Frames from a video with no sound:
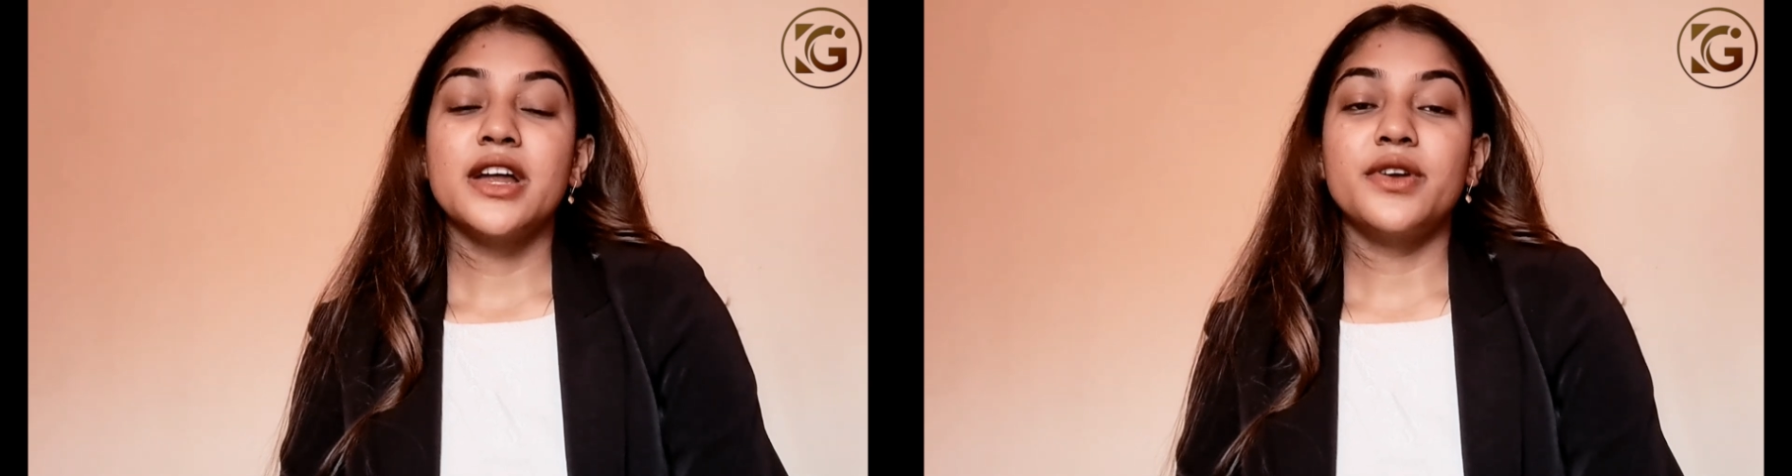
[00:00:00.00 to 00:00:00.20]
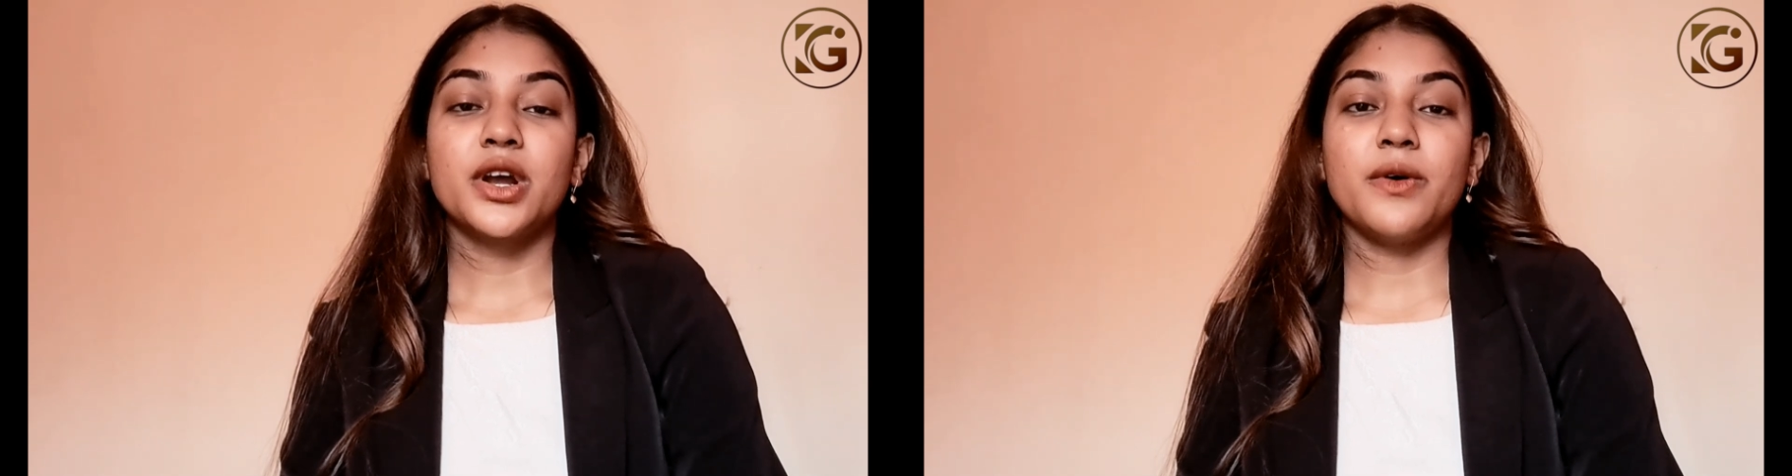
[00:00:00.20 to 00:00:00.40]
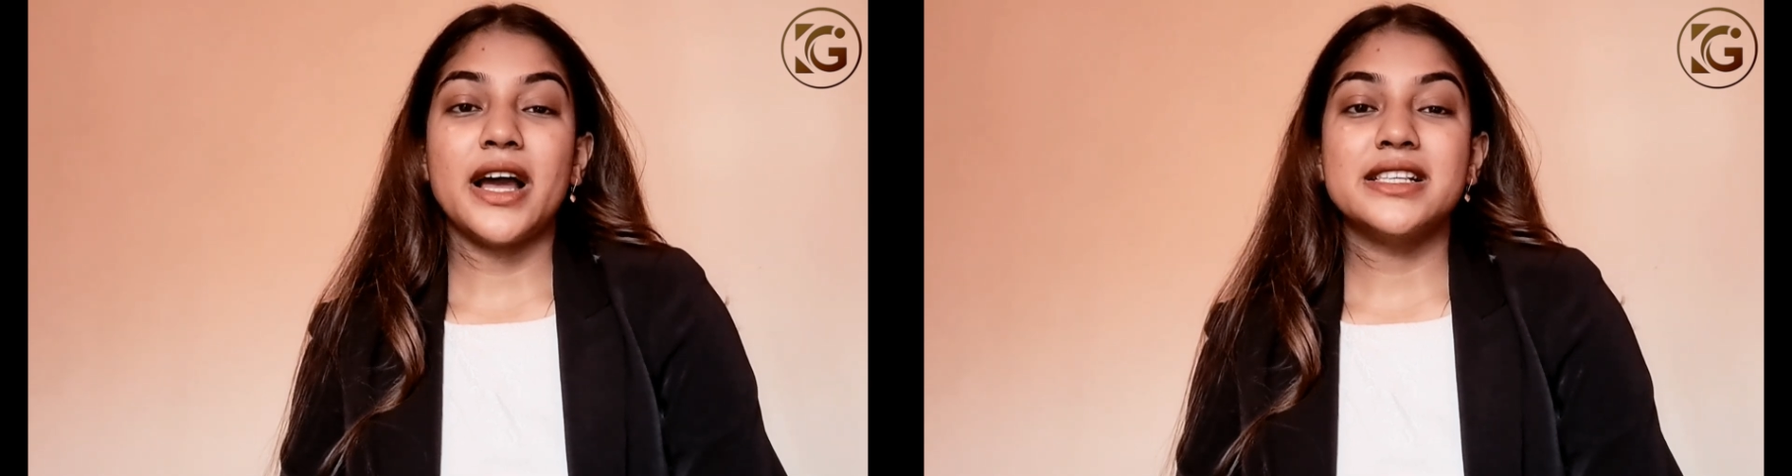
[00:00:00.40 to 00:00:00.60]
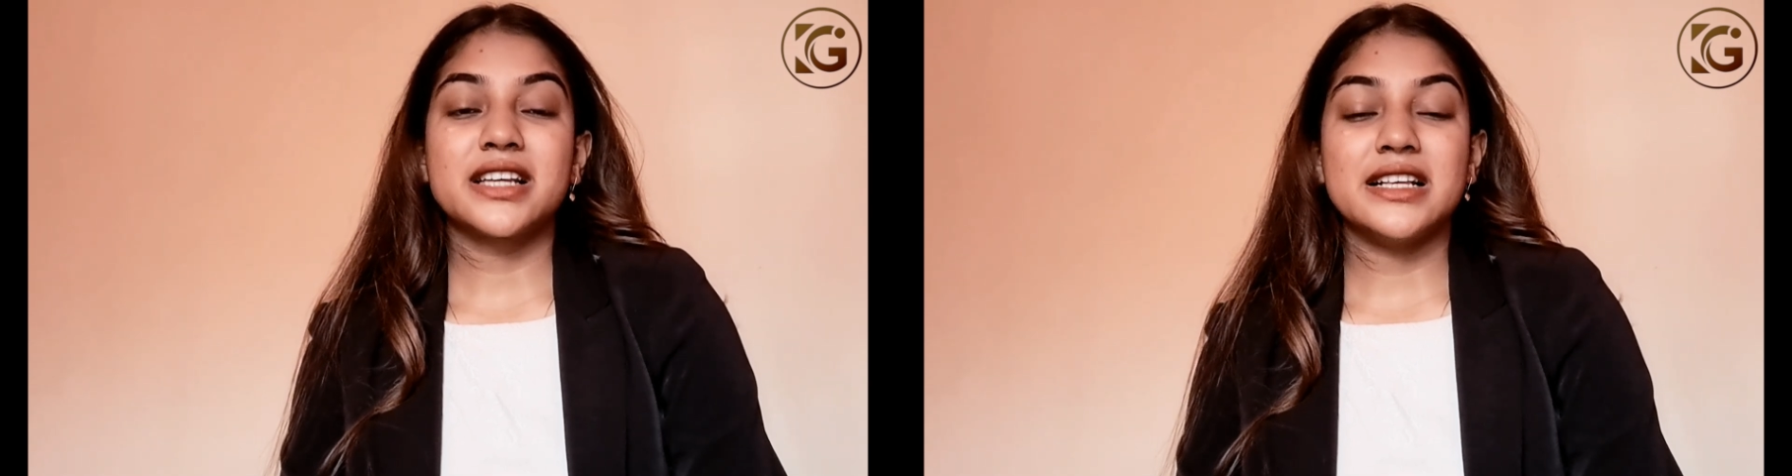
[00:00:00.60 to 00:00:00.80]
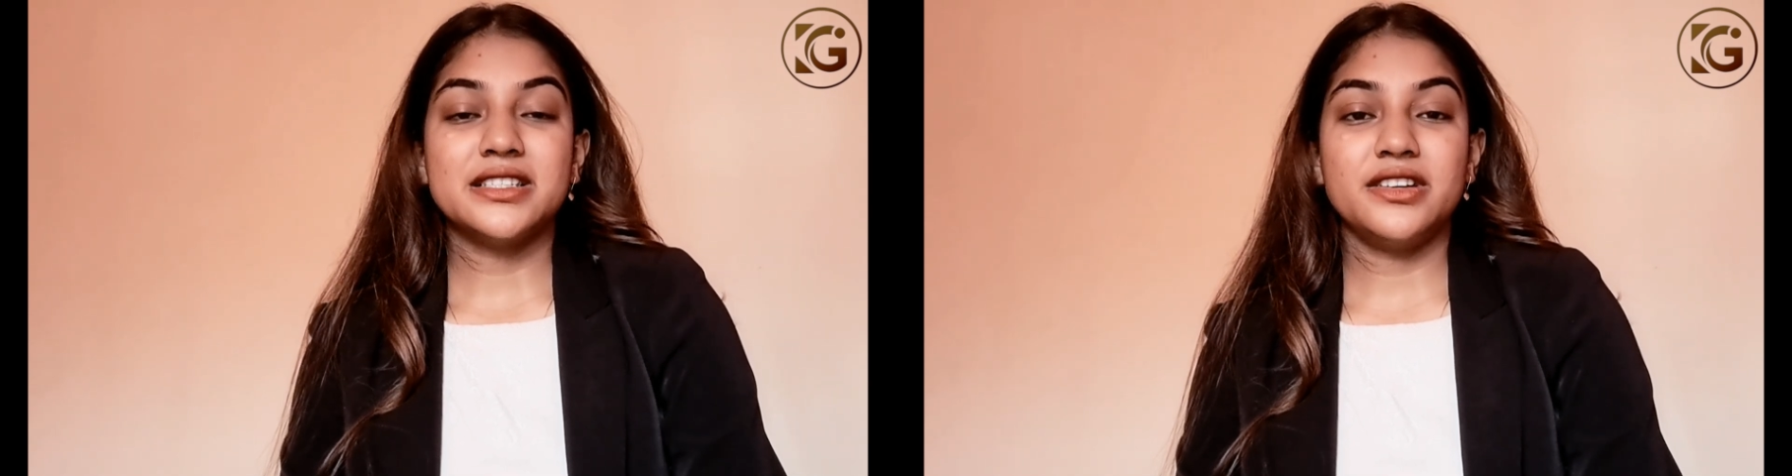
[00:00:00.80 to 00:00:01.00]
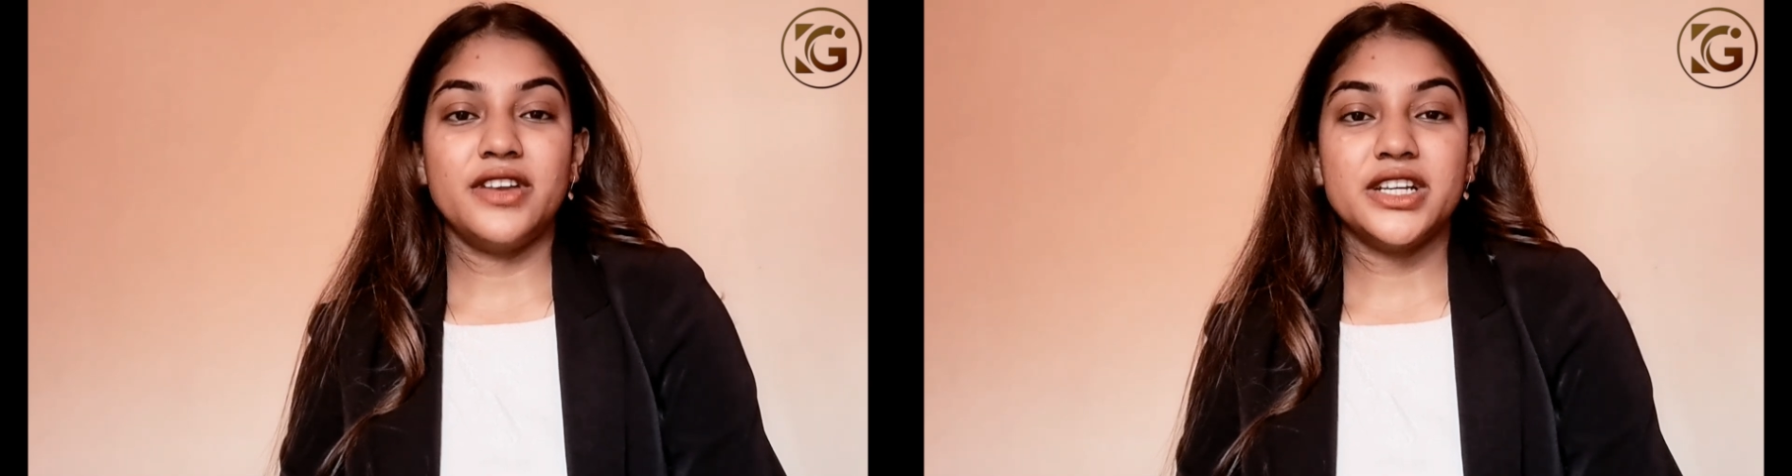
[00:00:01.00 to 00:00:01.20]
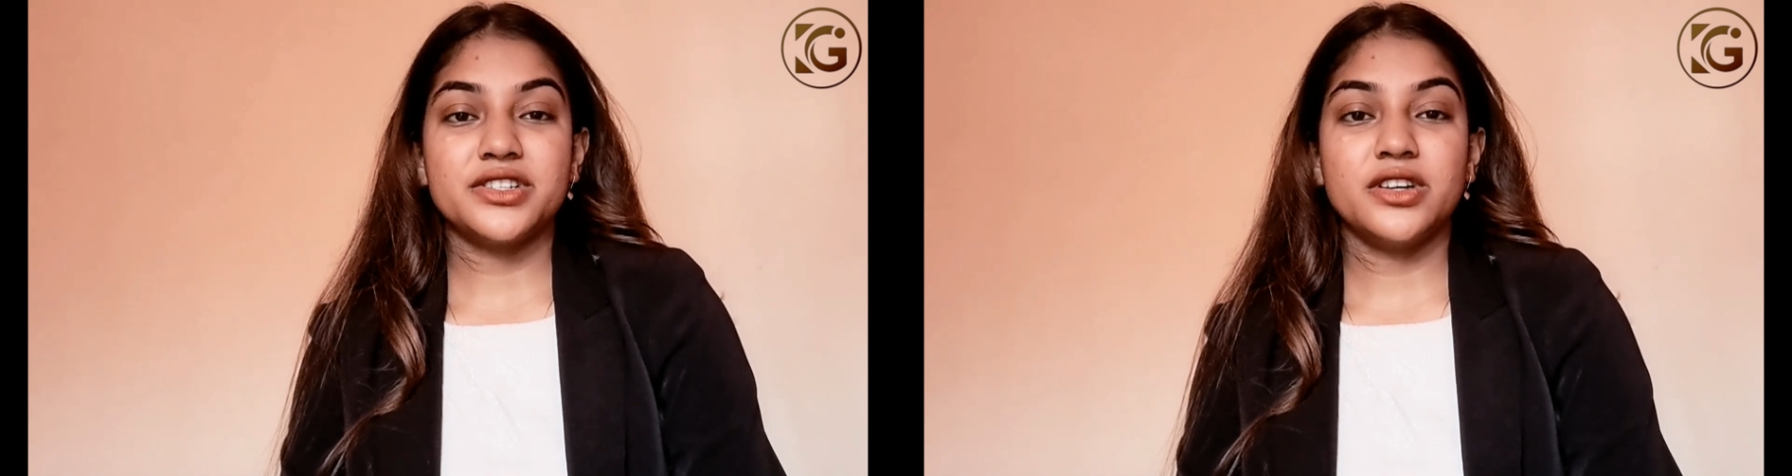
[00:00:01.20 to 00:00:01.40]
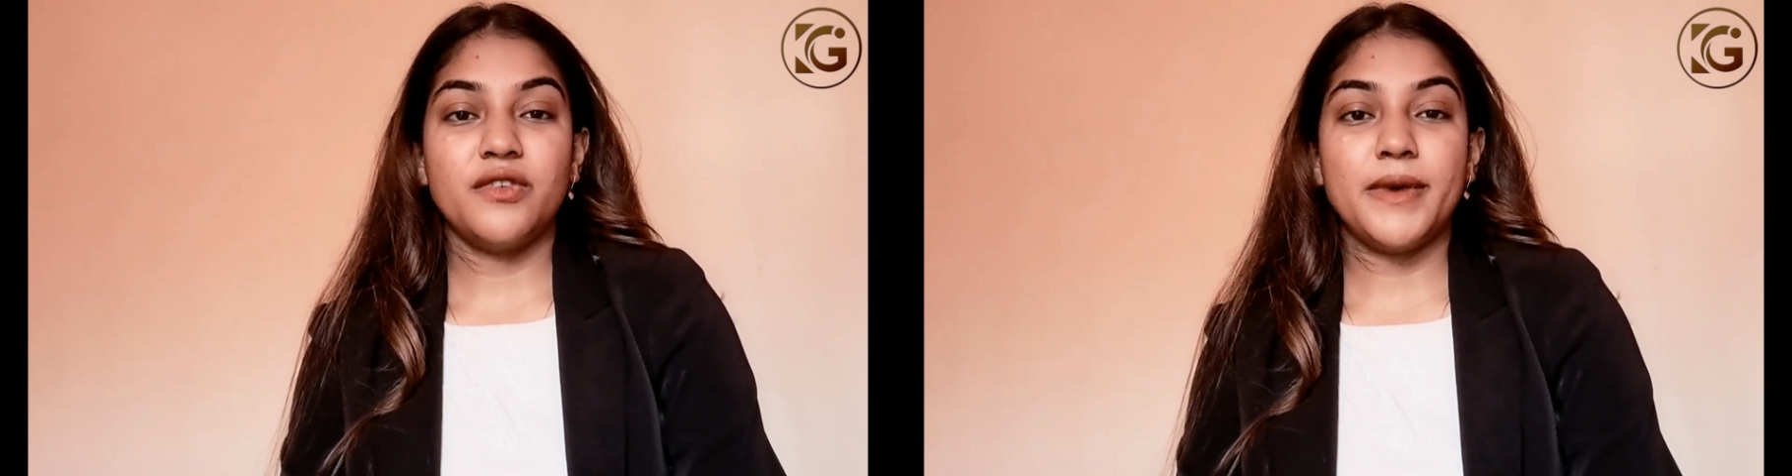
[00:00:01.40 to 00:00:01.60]
requires
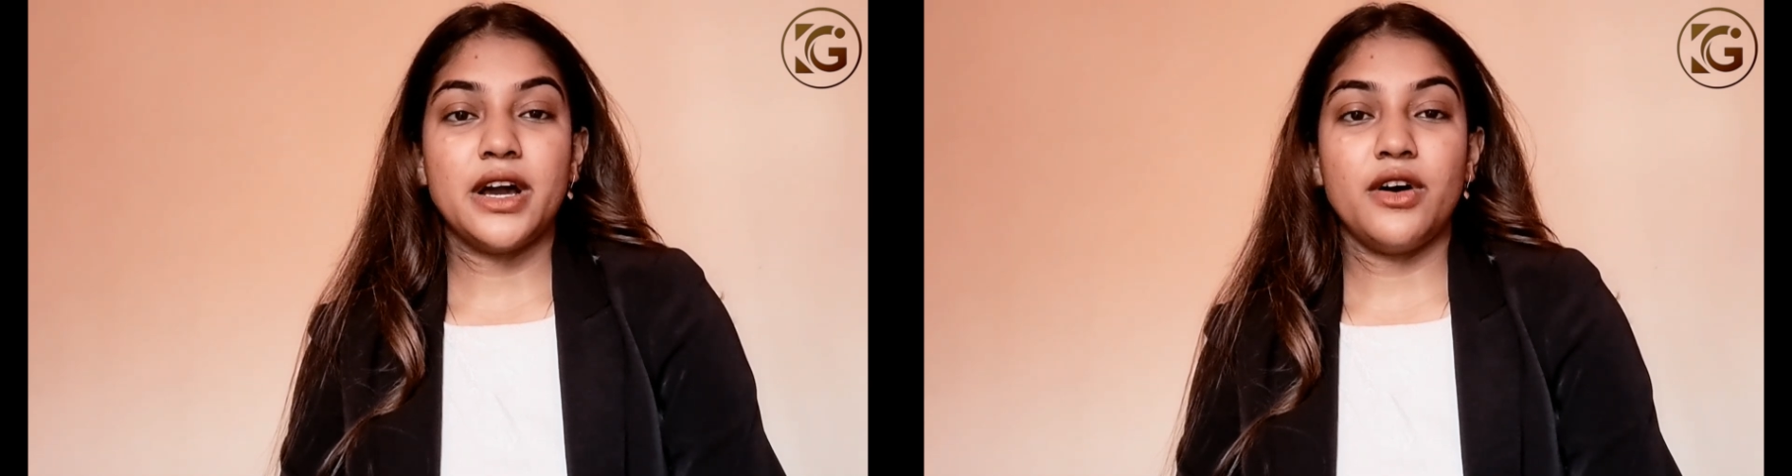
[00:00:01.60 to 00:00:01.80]
consideration of